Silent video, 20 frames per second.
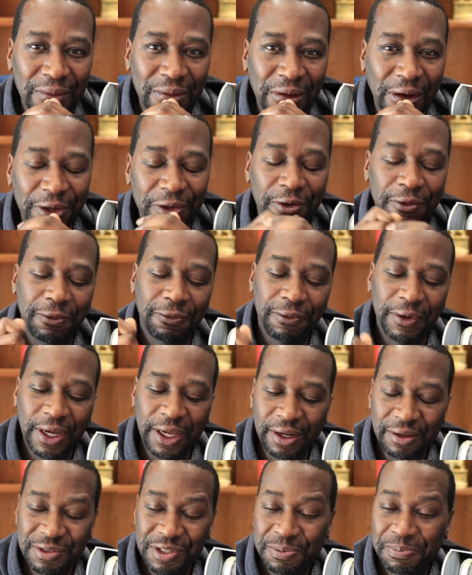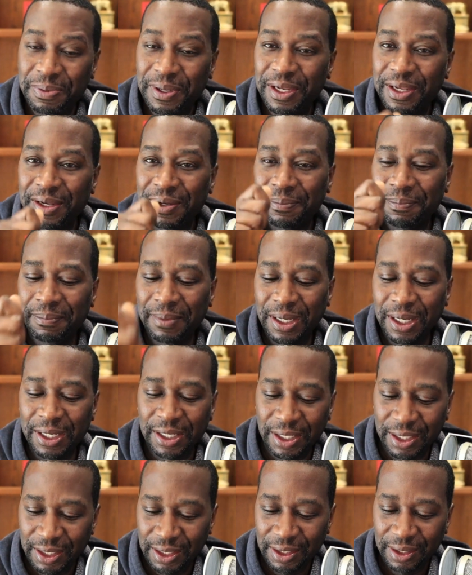Are you afraid of spending
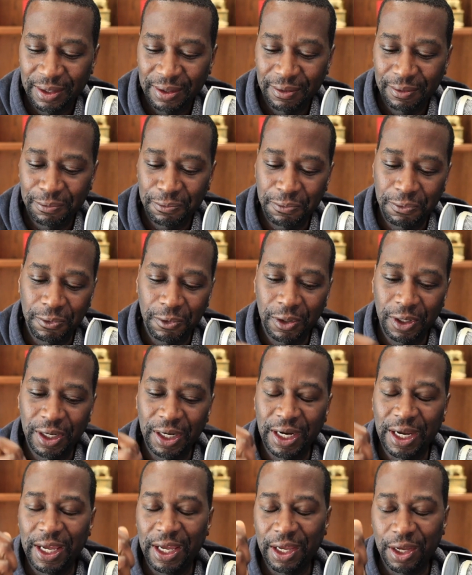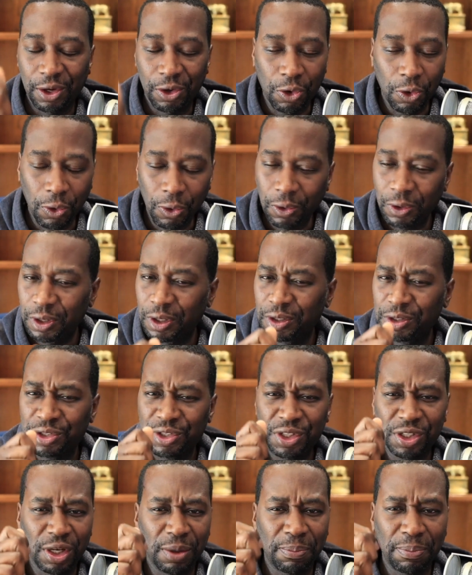money for a
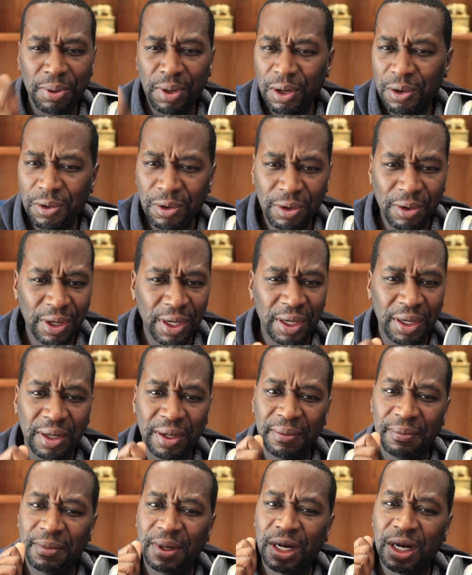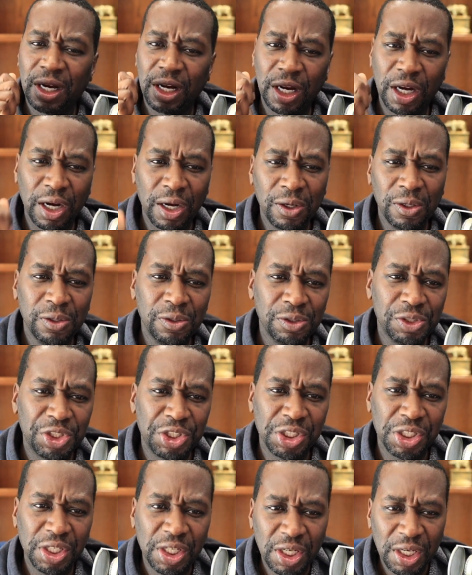course, a program, a coach?